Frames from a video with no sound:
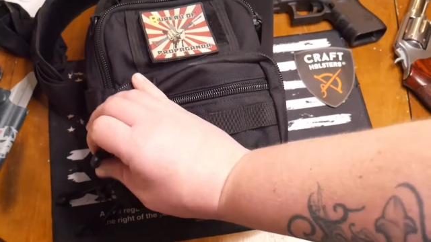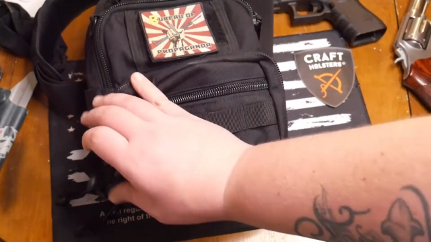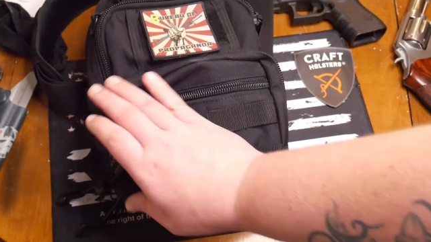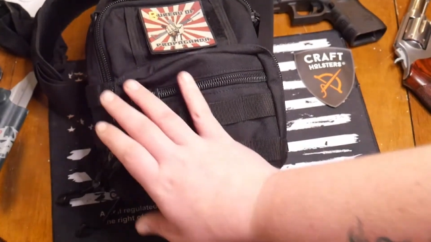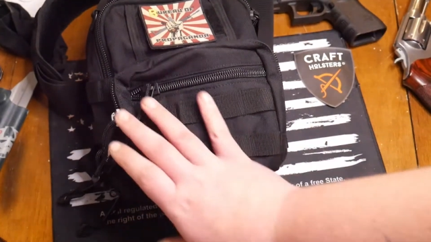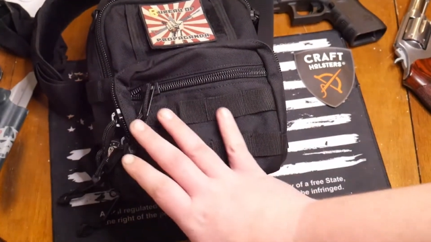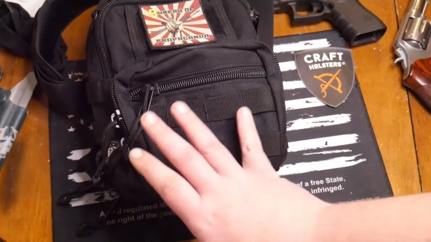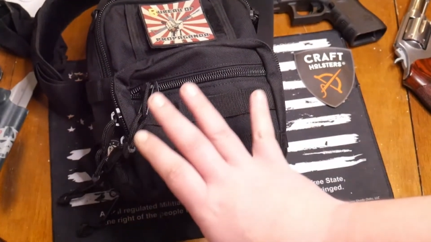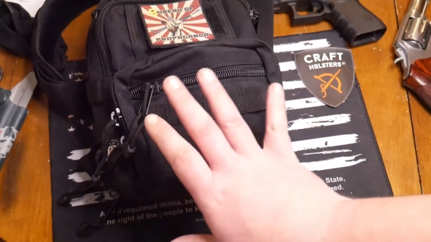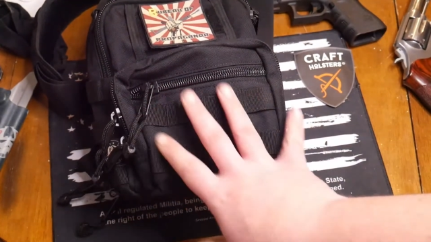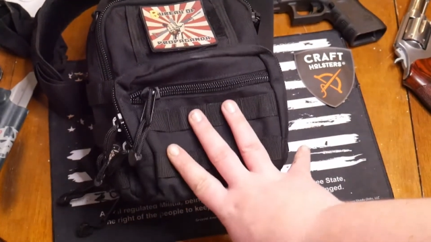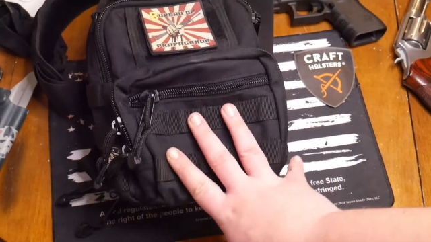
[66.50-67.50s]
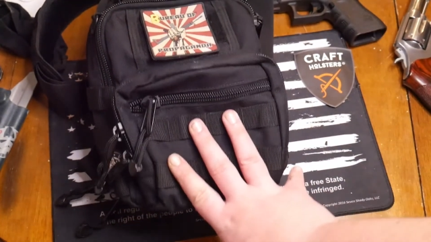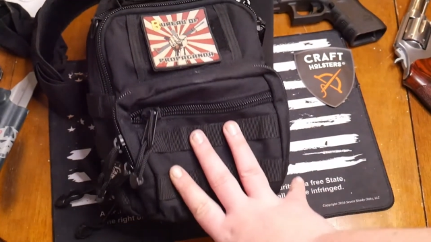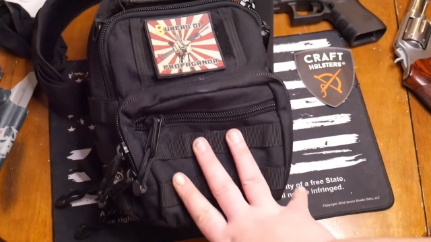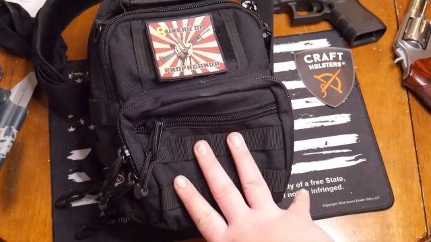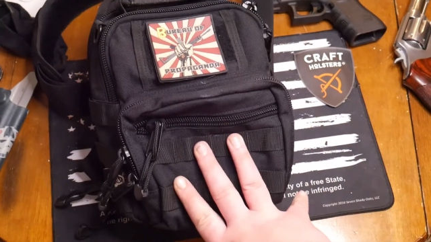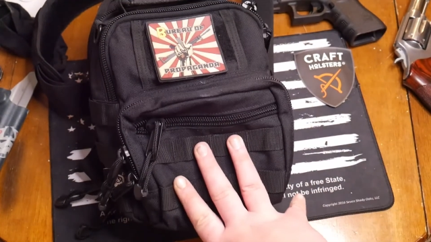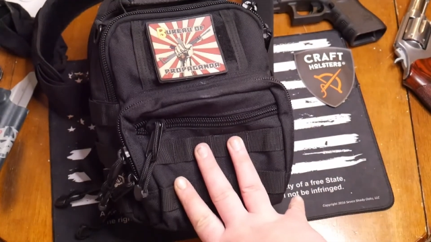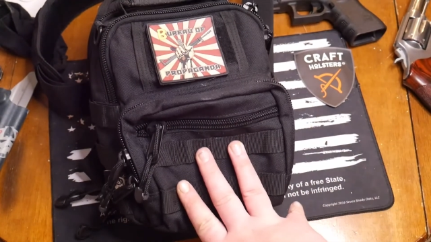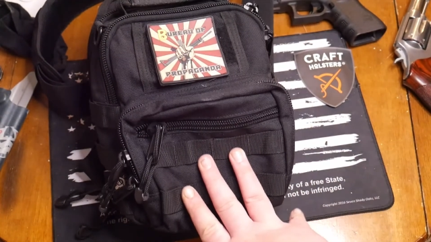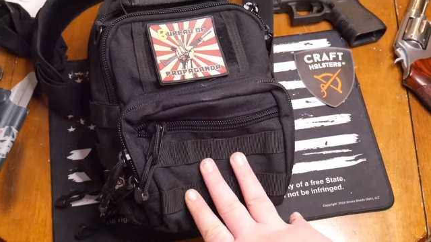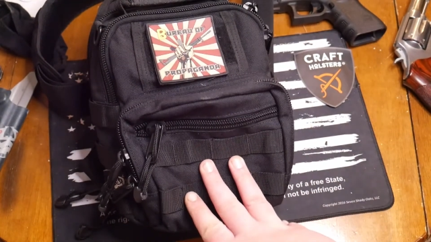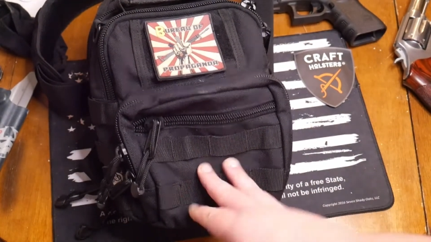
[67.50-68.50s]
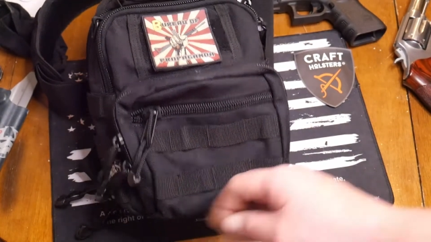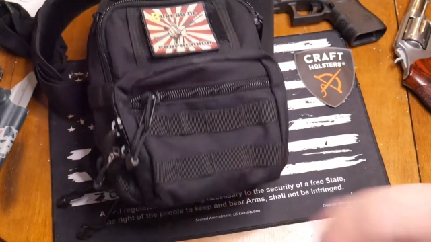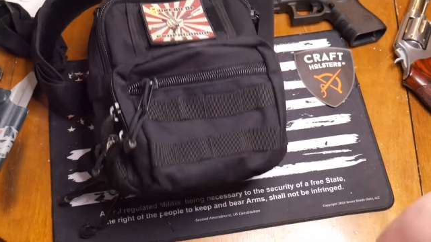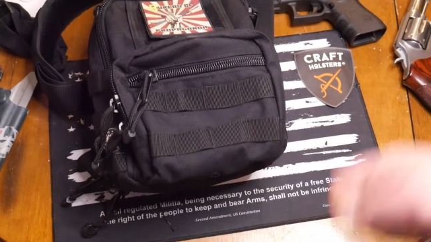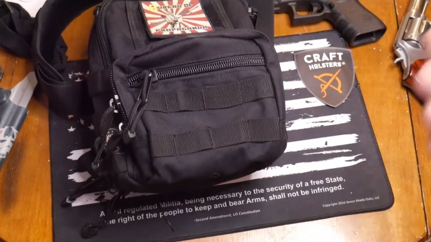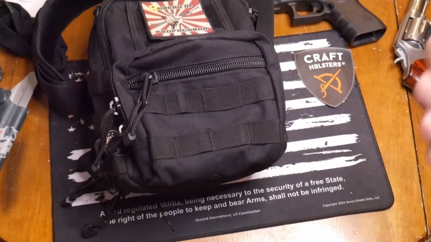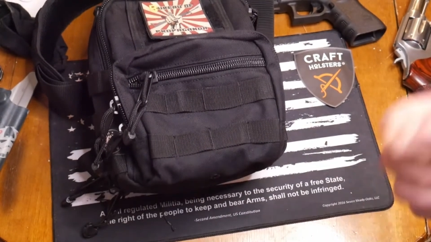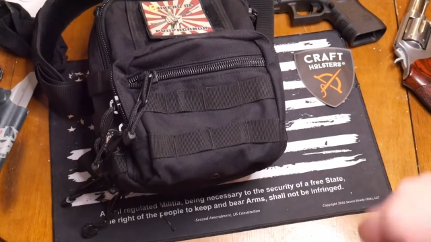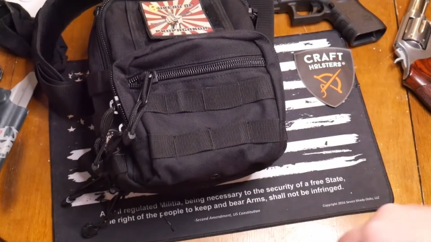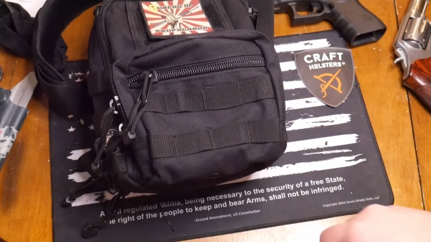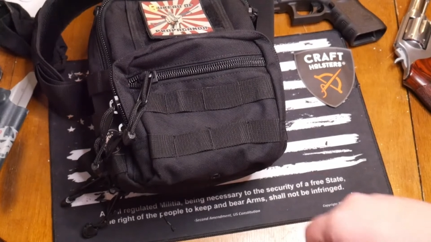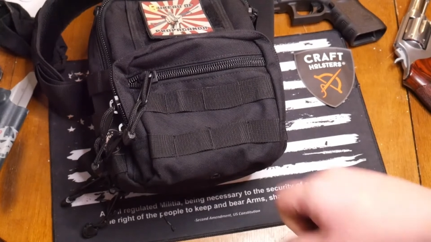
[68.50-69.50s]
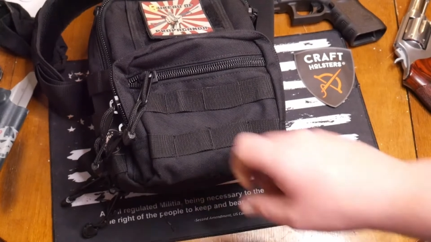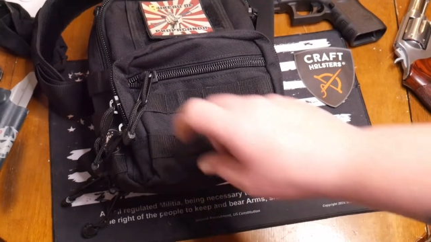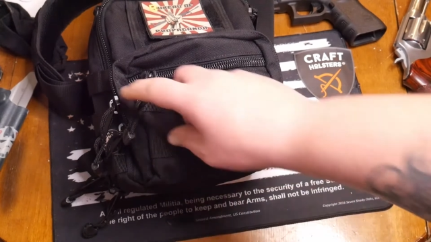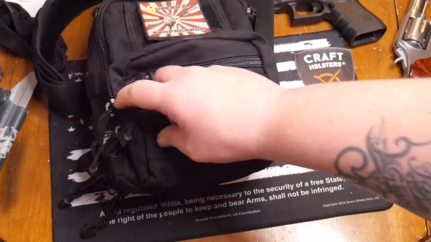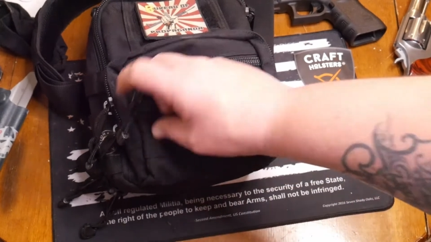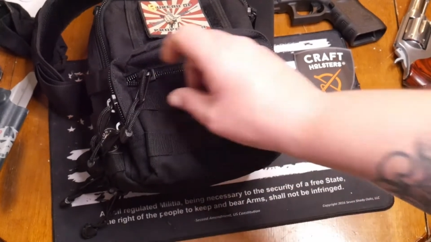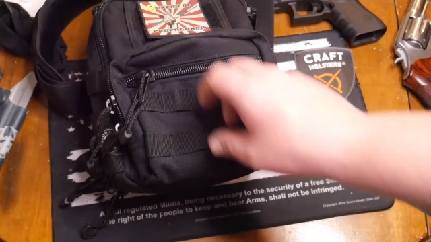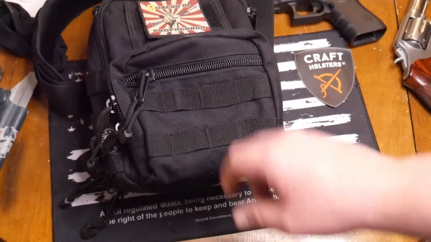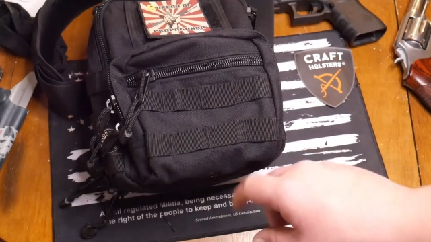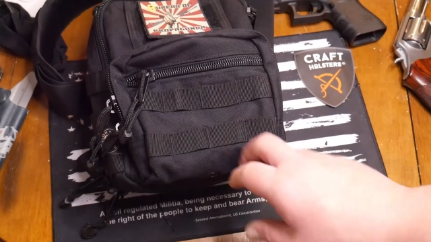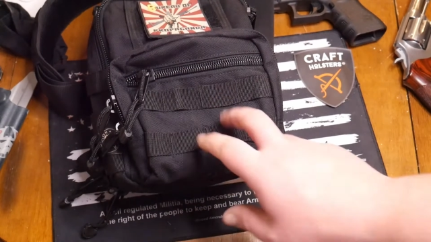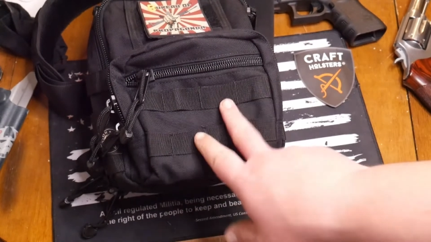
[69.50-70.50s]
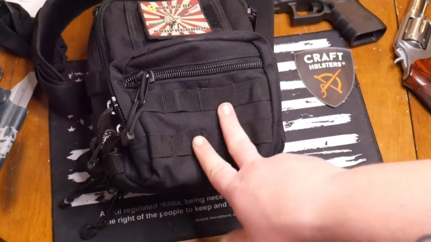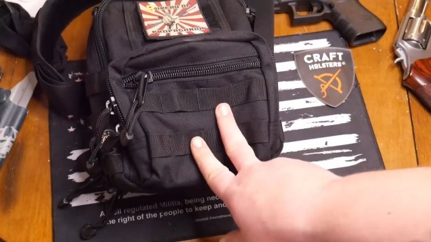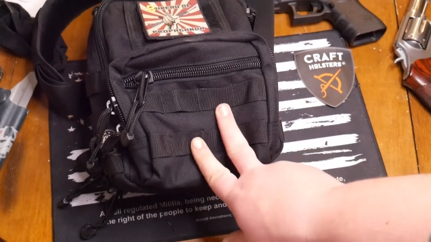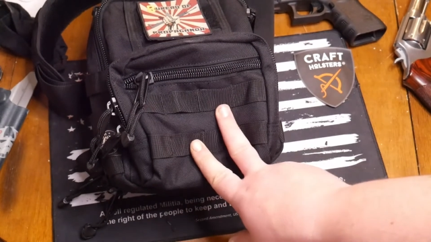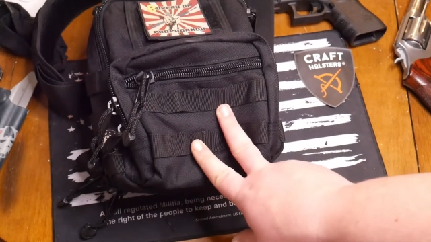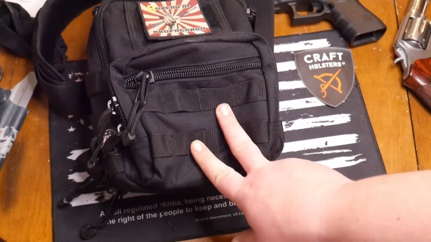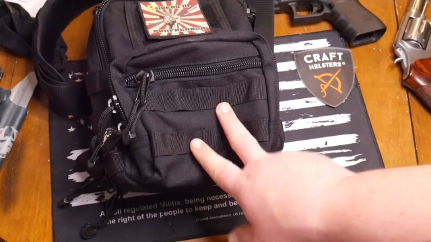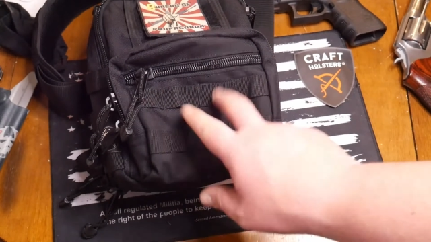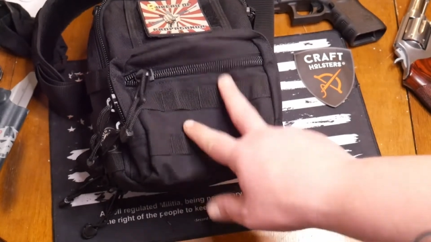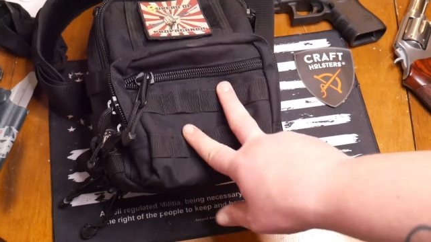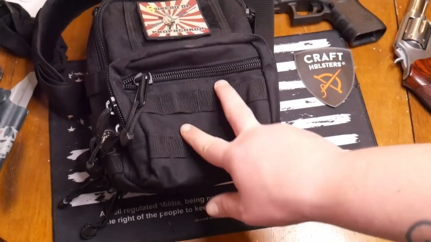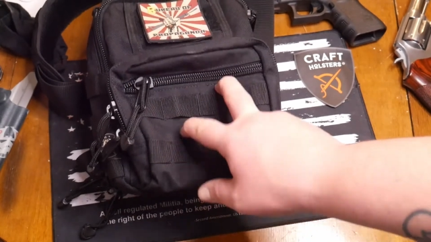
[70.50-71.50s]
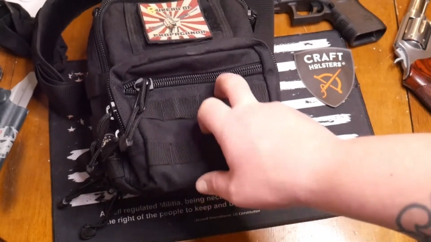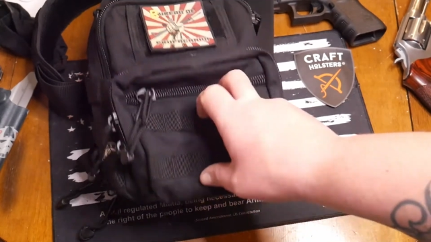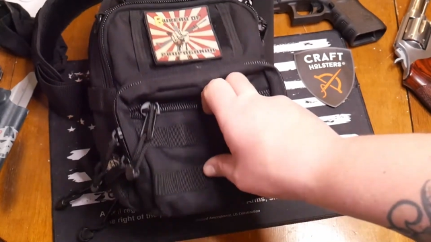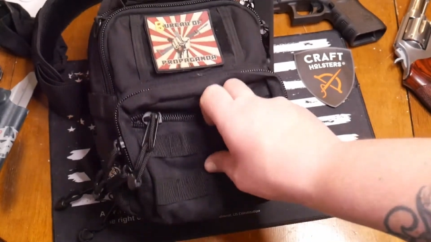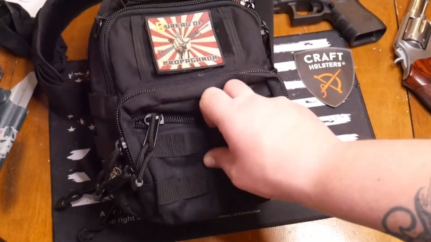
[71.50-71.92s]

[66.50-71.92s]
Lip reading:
No face is visible, so there are no lips to read.